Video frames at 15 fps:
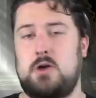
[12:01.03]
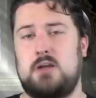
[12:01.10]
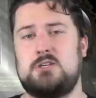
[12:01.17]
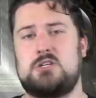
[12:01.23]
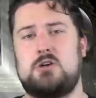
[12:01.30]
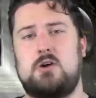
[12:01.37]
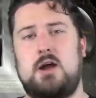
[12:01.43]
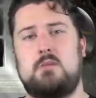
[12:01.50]

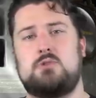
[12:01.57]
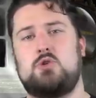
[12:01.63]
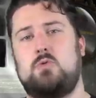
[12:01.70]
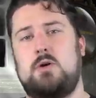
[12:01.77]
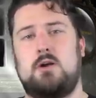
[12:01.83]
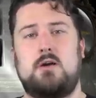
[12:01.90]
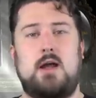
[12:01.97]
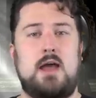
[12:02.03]
Instagram,
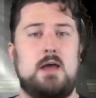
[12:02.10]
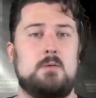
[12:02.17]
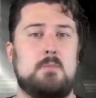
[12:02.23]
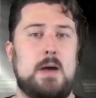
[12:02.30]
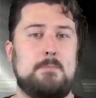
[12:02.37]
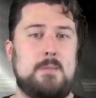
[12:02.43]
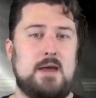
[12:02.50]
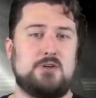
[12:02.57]
Twitter, and
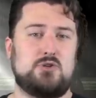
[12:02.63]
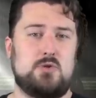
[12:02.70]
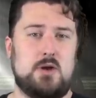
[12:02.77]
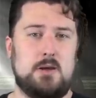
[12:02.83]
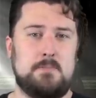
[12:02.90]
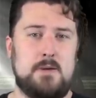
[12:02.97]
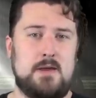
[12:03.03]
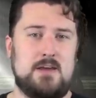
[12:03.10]
my
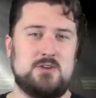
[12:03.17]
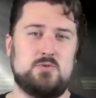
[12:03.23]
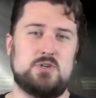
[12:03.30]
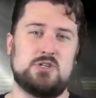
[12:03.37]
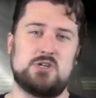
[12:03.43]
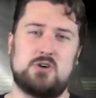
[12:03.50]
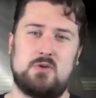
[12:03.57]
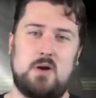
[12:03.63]
Patreon page,
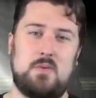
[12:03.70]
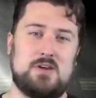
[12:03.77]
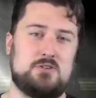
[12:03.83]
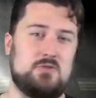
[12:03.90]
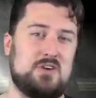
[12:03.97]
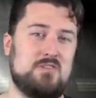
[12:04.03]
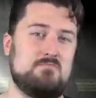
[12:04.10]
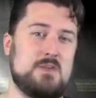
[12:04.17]
which is a great way
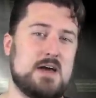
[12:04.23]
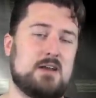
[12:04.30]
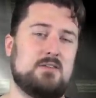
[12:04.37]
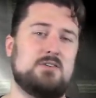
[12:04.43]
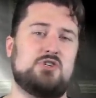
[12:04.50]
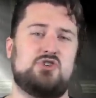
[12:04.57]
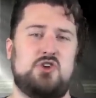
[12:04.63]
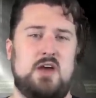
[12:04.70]
to give back to
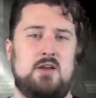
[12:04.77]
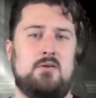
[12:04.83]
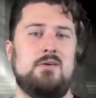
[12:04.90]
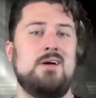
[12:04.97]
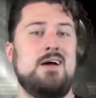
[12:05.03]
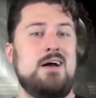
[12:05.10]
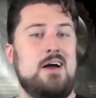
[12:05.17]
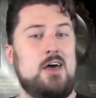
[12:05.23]
this channel,
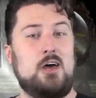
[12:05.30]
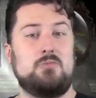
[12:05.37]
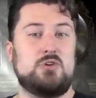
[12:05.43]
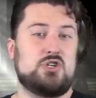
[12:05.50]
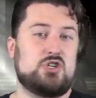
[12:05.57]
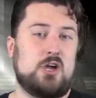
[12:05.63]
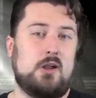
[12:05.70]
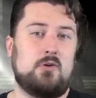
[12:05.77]
help
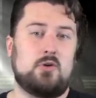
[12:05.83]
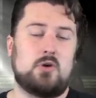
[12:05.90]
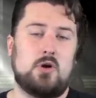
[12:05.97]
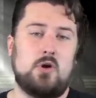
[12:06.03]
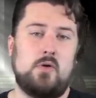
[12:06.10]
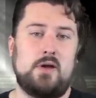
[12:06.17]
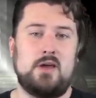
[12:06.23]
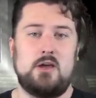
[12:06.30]
this channel
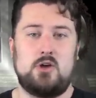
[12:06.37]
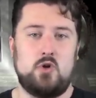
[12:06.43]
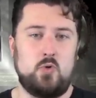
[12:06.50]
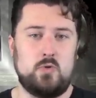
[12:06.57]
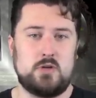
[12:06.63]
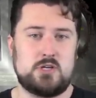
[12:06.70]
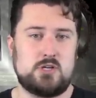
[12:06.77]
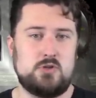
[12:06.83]
grow, and get
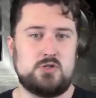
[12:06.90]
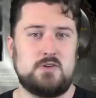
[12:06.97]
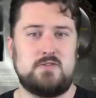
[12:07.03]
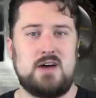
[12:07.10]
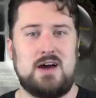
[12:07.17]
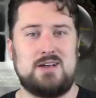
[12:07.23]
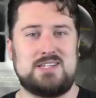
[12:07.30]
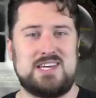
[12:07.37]
cool exclusive
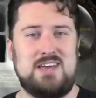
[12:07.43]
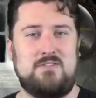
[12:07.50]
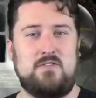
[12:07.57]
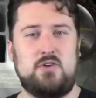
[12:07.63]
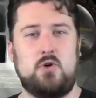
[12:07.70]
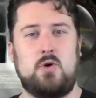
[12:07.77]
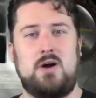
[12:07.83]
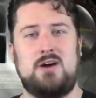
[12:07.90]
content
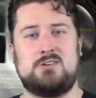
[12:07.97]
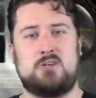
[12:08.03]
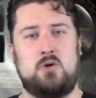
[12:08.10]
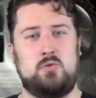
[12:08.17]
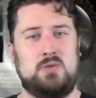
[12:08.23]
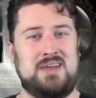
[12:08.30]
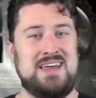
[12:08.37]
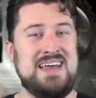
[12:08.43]
for your eyes
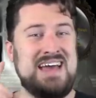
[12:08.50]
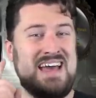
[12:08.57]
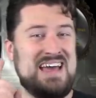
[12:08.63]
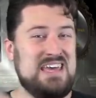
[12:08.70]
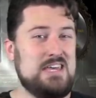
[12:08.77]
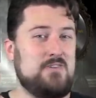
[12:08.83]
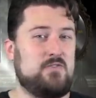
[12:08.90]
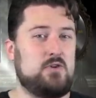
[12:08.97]
only
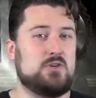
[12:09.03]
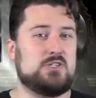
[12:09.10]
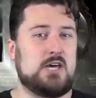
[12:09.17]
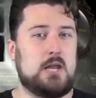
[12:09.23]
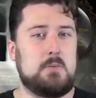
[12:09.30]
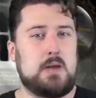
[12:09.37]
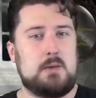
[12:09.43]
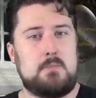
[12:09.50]
if you
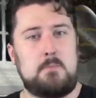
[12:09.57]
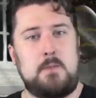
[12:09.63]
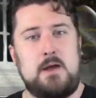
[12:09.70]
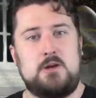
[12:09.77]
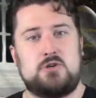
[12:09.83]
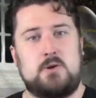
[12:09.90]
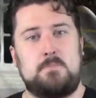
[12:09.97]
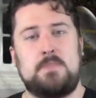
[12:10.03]
decide to become a
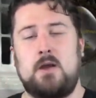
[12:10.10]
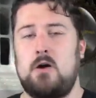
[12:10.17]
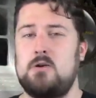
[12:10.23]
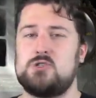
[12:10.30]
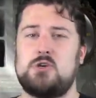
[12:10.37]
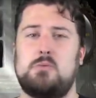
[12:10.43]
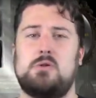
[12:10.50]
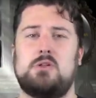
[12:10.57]
patron.
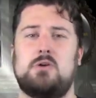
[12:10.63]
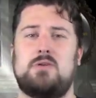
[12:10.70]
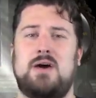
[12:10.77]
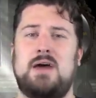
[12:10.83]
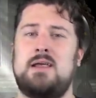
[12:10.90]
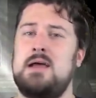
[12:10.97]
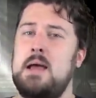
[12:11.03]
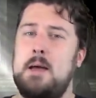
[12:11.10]
Also below
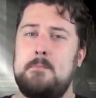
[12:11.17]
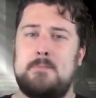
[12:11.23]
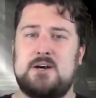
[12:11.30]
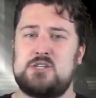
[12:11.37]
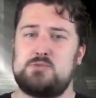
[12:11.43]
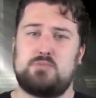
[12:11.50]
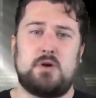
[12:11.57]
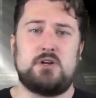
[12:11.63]
that, my
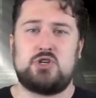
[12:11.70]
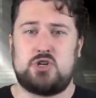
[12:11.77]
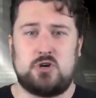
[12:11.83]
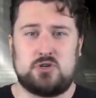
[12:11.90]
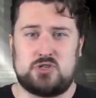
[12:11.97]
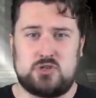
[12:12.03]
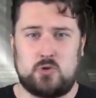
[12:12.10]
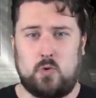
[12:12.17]

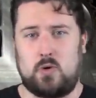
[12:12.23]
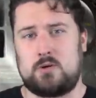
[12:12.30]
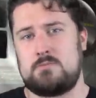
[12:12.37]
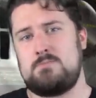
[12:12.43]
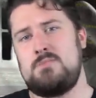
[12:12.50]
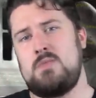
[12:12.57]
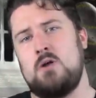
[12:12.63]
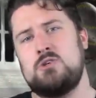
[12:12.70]
Spreadshirt store.
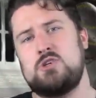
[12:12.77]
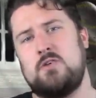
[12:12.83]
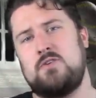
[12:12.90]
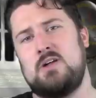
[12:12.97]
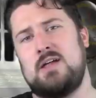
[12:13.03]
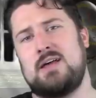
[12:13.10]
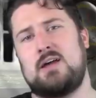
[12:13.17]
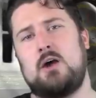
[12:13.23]
So if
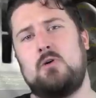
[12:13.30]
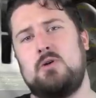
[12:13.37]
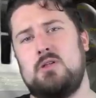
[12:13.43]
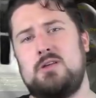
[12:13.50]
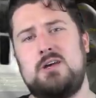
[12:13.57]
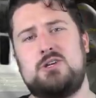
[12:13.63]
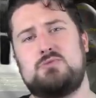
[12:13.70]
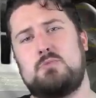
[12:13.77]
you like Cody
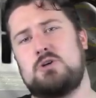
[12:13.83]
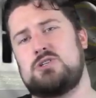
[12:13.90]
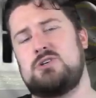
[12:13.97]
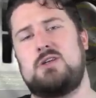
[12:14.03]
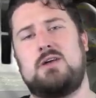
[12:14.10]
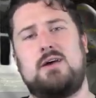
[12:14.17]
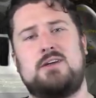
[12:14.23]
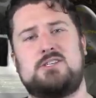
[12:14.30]
Leach
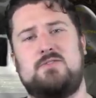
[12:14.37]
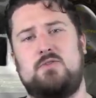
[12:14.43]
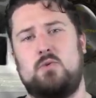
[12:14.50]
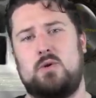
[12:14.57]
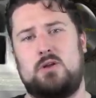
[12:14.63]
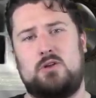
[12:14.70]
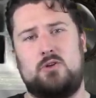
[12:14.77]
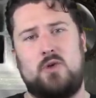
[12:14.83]
merchandise, if you
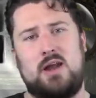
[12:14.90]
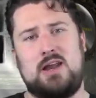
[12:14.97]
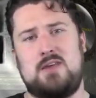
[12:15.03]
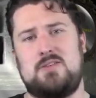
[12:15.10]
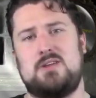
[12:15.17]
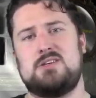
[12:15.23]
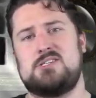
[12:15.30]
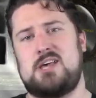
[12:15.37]
want to do any
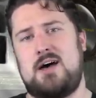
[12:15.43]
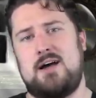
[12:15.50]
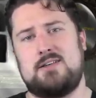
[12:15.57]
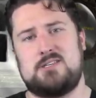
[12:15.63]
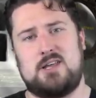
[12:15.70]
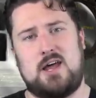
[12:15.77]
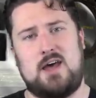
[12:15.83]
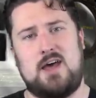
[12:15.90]
of the
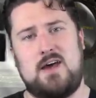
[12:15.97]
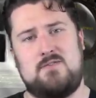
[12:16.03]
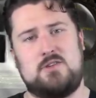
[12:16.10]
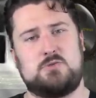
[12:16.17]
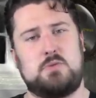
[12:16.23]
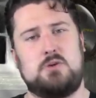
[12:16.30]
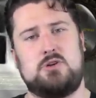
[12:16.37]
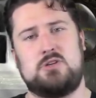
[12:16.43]
designs that I have
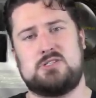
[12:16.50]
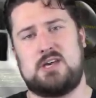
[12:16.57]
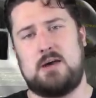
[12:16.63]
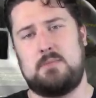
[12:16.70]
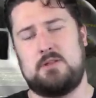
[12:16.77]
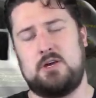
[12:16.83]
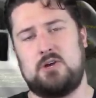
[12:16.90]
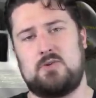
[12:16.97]
that's been
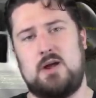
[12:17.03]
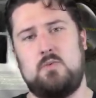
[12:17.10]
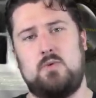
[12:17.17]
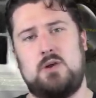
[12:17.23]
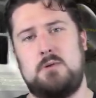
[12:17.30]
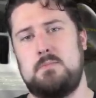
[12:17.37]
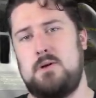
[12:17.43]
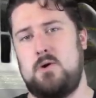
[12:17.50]
designed by the great
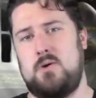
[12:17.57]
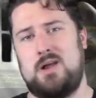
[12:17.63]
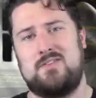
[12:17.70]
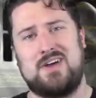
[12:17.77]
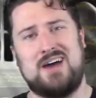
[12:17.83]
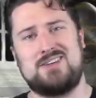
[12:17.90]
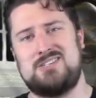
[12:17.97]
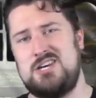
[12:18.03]
Woody Bowen,
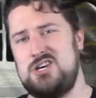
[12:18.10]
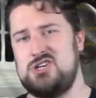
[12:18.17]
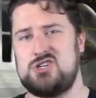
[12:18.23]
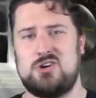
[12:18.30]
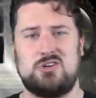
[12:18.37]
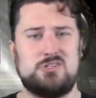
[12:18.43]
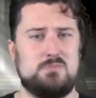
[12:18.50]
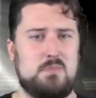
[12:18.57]
I've got
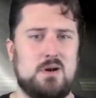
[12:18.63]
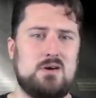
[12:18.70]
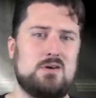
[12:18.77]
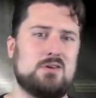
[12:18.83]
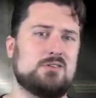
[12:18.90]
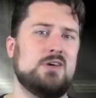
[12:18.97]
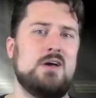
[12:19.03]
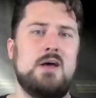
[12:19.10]
t-shirts,
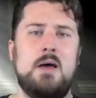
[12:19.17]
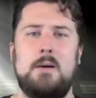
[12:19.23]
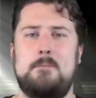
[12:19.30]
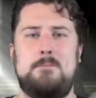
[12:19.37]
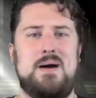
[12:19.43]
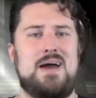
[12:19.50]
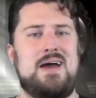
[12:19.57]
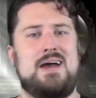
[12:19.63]
mugs,
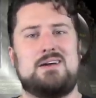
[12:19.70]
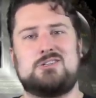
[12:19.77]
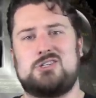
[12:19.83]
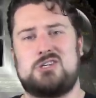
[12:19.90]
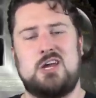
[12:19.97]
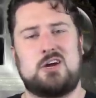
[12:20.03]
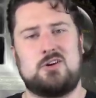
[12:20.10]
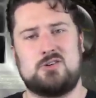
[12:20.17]
bags,
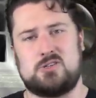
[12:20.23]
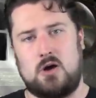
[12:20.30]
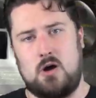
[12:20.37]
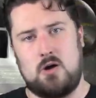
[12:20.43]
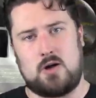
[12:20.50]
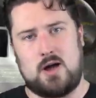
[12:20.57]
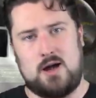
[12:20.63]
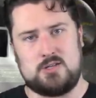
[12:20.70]
stickers,
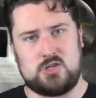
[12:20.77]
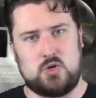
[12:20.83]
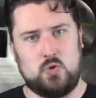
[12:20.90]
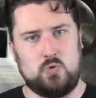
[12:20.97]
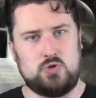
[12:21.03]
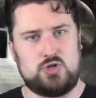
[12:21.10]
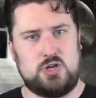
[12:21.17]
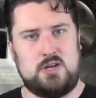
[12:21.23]
all kinds of
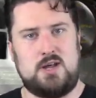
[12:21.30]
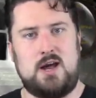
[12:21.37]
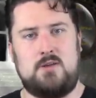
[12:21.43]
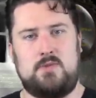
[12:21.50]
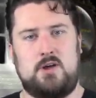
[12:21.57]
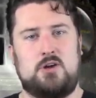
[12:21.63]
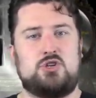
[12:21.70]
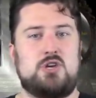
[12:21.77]
cool shit
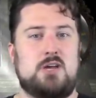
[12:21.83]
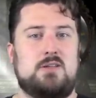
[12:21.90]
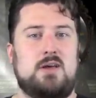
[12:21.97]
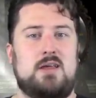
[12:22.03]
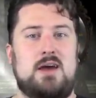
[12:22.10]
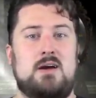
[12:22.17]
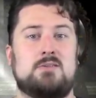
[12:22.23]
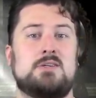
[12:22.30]
down there. Check
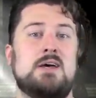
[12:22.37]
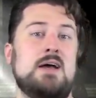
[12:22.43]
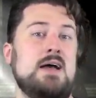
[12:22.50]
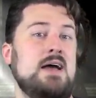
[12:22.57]
that out.